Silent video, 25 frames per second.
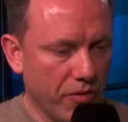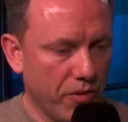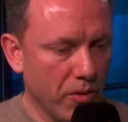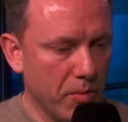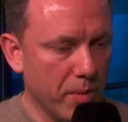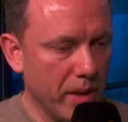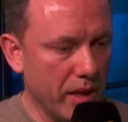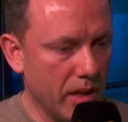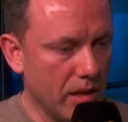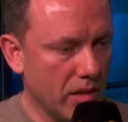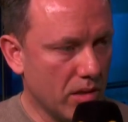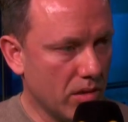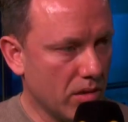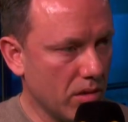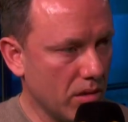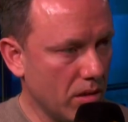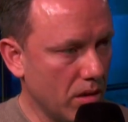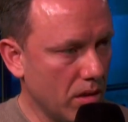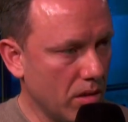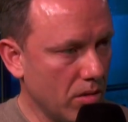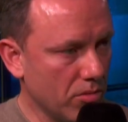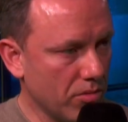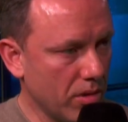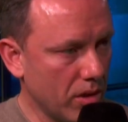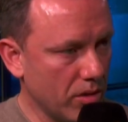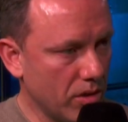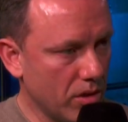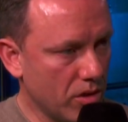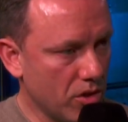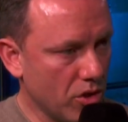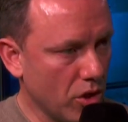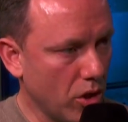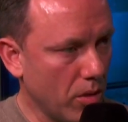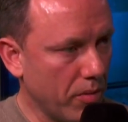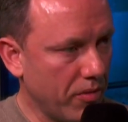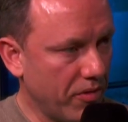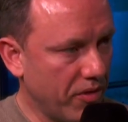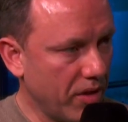For me, he's around the
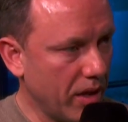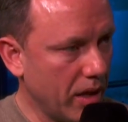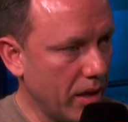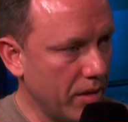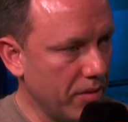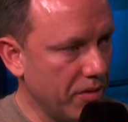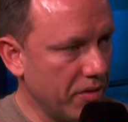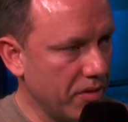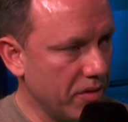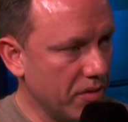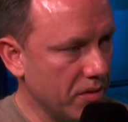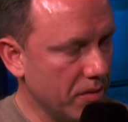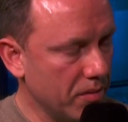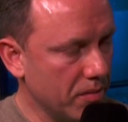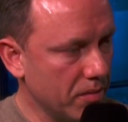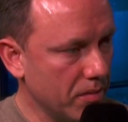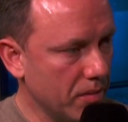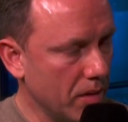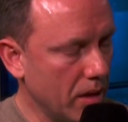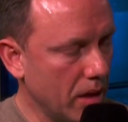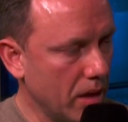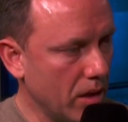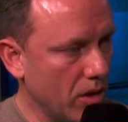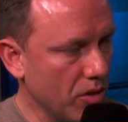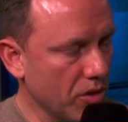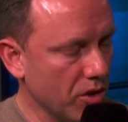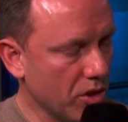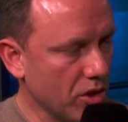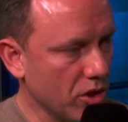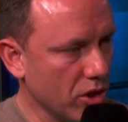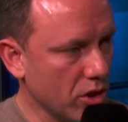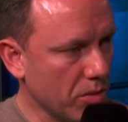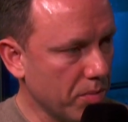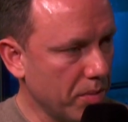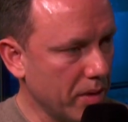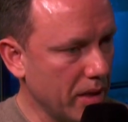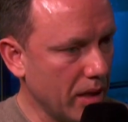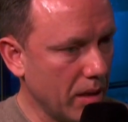top 5 on the
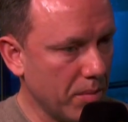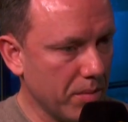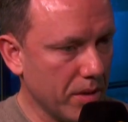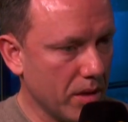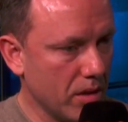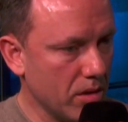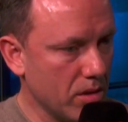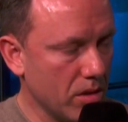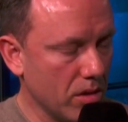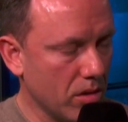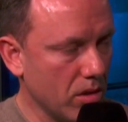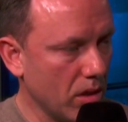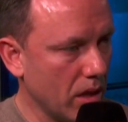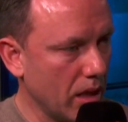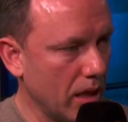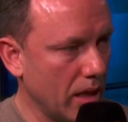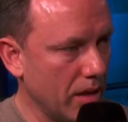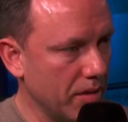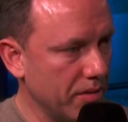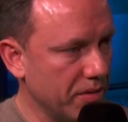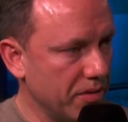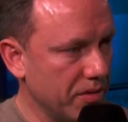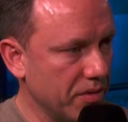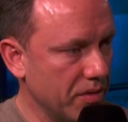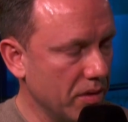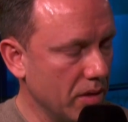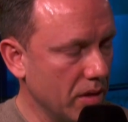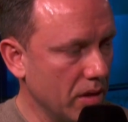cusp of that, because you've got to have